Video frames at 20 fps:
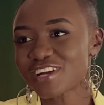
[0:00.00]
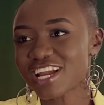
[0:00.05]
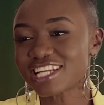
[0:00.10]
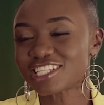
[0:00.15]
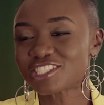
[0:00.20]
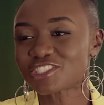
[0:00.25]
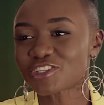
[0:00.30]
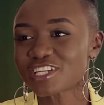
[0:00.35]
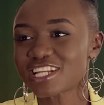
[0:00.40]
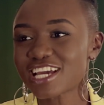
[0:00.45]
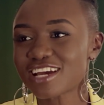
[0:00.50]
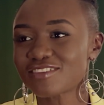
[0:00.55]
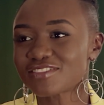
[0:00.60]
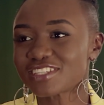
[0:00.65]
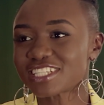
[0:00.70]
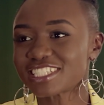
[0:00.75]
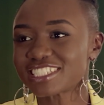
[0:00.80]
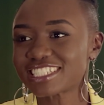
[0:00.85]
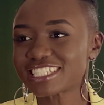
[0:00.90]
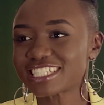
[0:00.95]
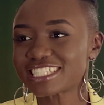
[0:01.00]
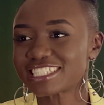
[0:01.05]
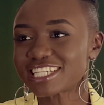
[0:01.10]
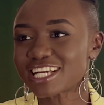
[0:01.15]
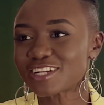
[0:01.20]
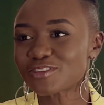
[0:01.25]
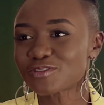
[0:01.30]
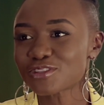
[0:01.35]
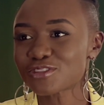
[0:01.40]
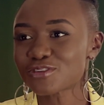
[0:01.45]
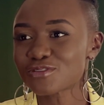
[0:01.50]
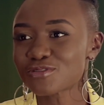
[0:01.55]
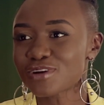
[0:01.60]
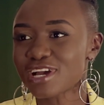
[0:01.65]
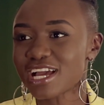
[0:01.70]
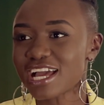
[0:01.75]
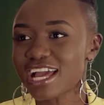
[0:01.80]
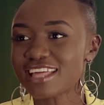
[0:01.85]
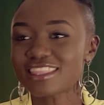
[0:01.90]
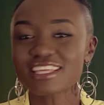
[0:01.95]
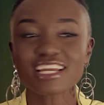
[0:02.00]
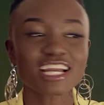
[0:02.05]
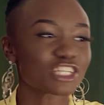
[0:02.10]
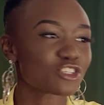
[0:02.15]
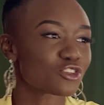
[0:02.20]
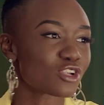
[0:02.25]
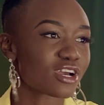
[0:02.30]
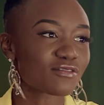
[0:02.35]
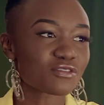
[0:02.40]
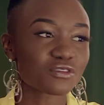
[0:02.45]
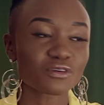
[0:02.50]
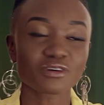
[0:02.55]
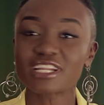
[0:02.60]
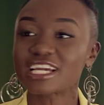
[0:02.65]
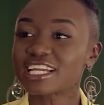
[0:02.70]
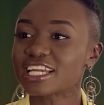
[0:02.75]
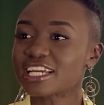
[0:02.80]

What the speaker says: I enjoyed having a chat with you. I think I should have you on